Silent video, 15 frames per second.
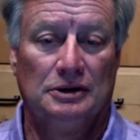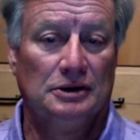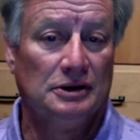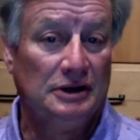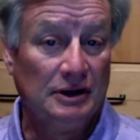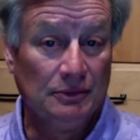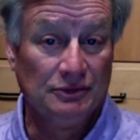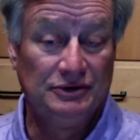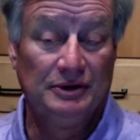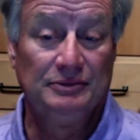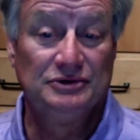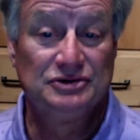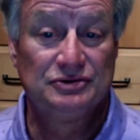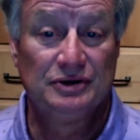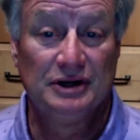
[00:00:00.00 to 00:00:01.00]
Now we'll
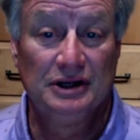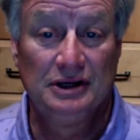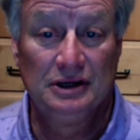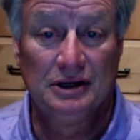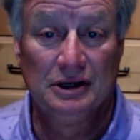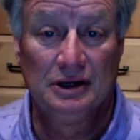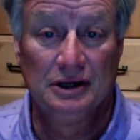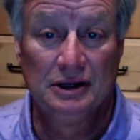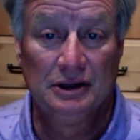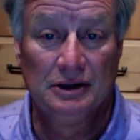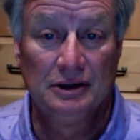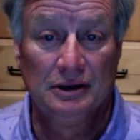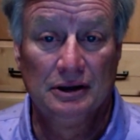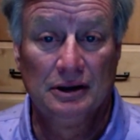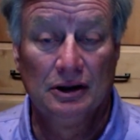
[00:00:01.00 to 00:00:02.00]
demonstrate
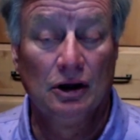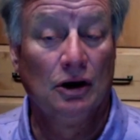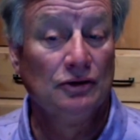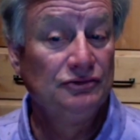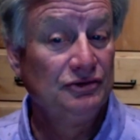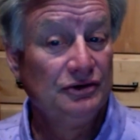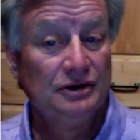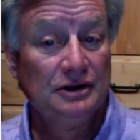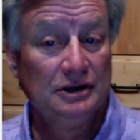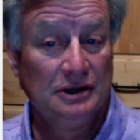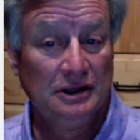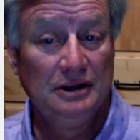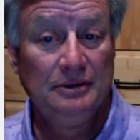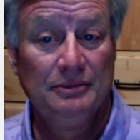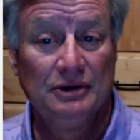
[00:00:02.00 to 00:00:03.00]
alternate
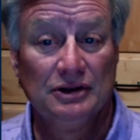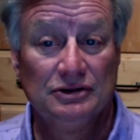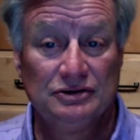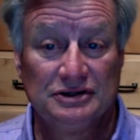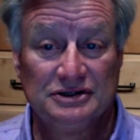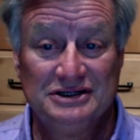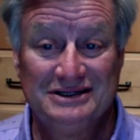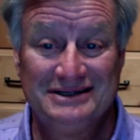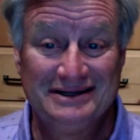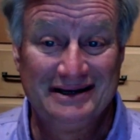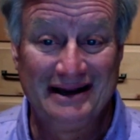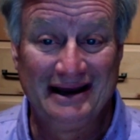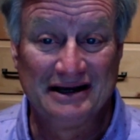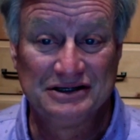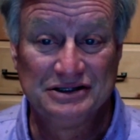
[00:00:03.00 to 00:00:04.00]
email addresses in
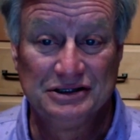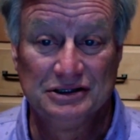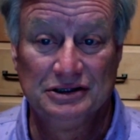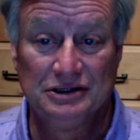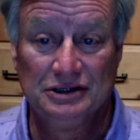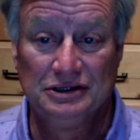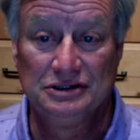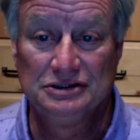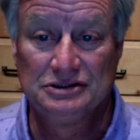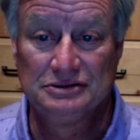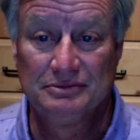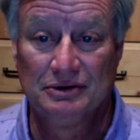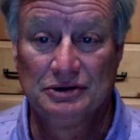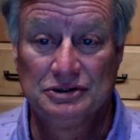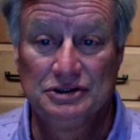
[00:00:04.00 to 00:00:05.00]
action in
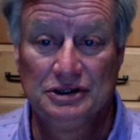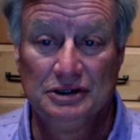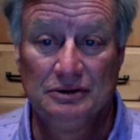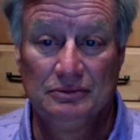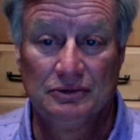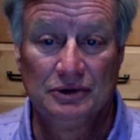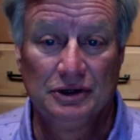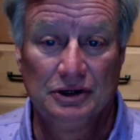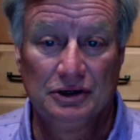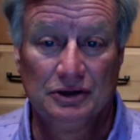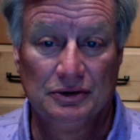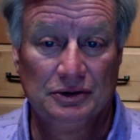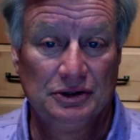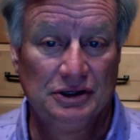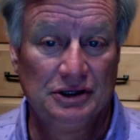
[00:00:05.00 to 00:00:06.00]
Smartsheet. We're going to go
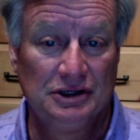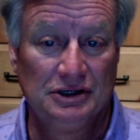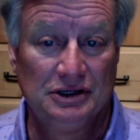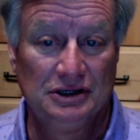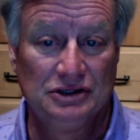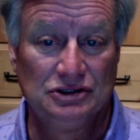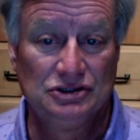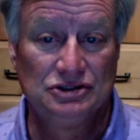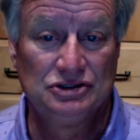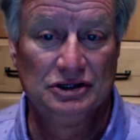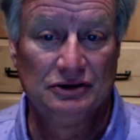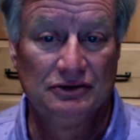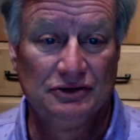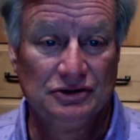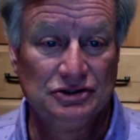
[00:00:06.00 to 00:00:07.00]
ahead and
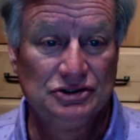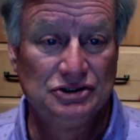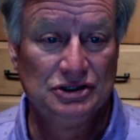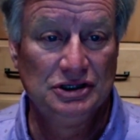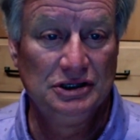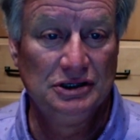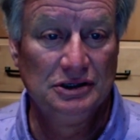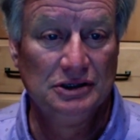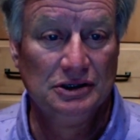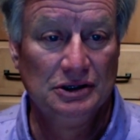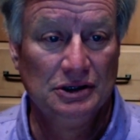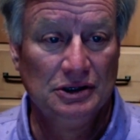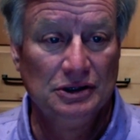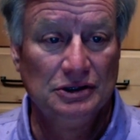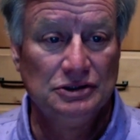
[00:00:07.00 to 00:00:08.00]
share the sheet
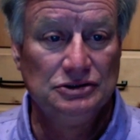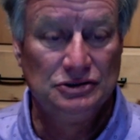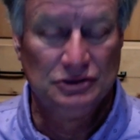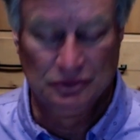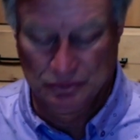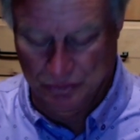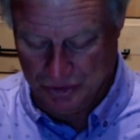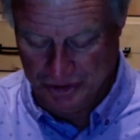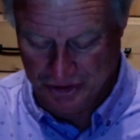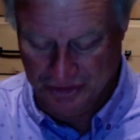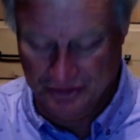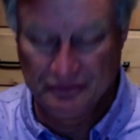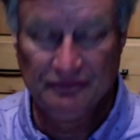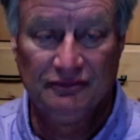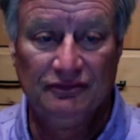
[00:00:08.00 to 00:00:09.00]
to one
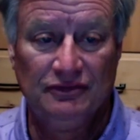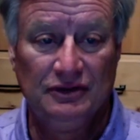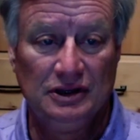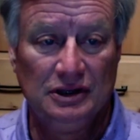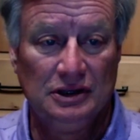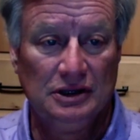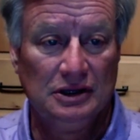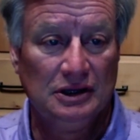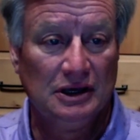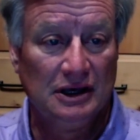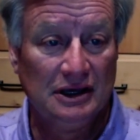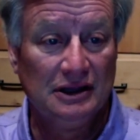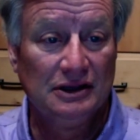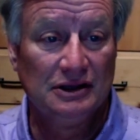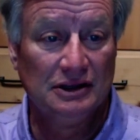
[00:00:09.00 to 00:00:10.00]
of
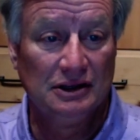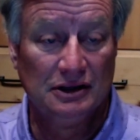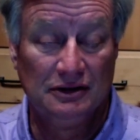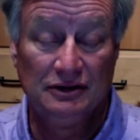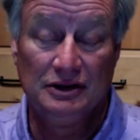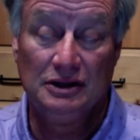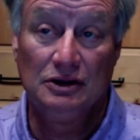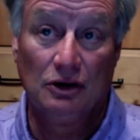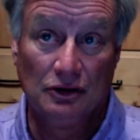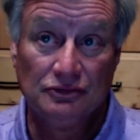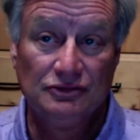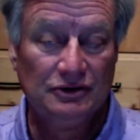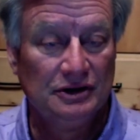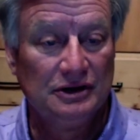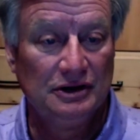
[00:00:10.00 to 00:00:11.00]
the
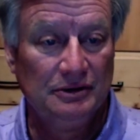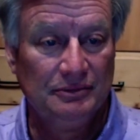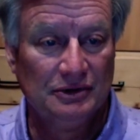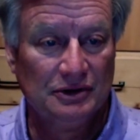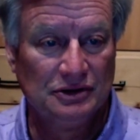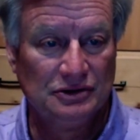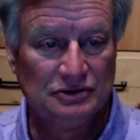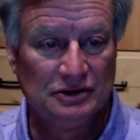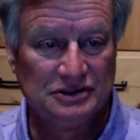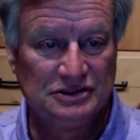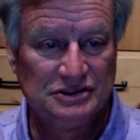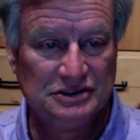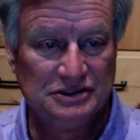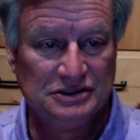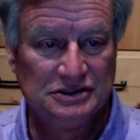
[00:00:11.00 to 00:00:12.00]
alternate email
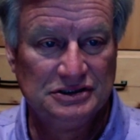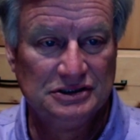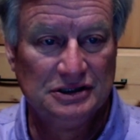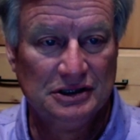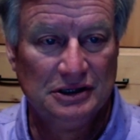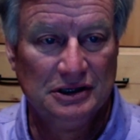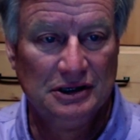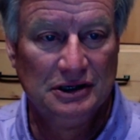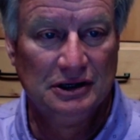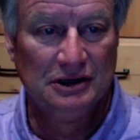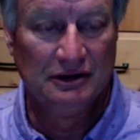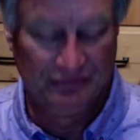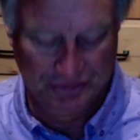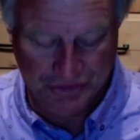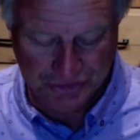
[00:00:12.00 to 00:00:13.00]
addresses
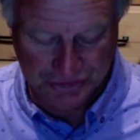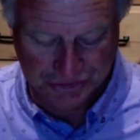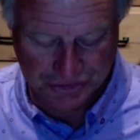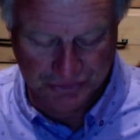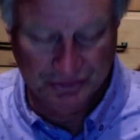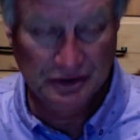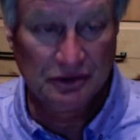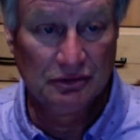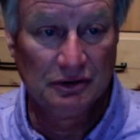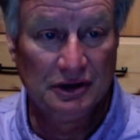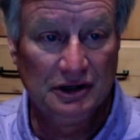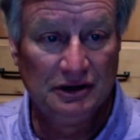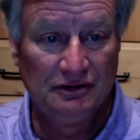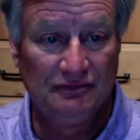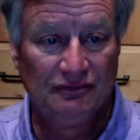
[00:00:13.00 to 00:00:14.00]
of a user we
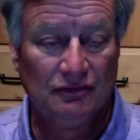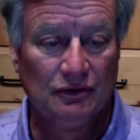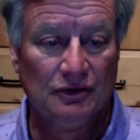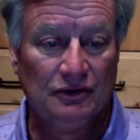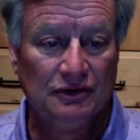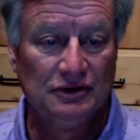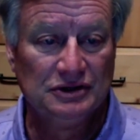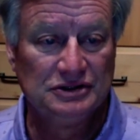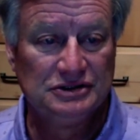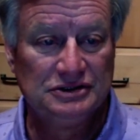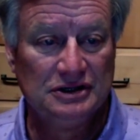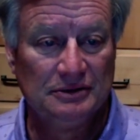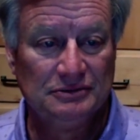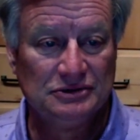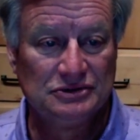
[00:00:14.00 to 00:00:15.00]
created for this
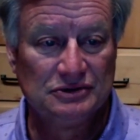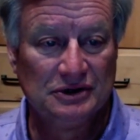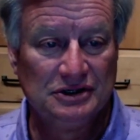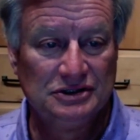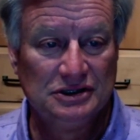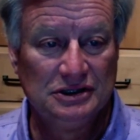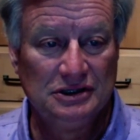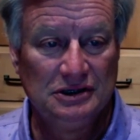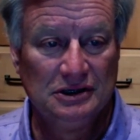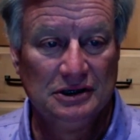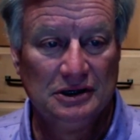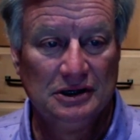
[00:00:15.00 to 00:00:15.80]
demonstration.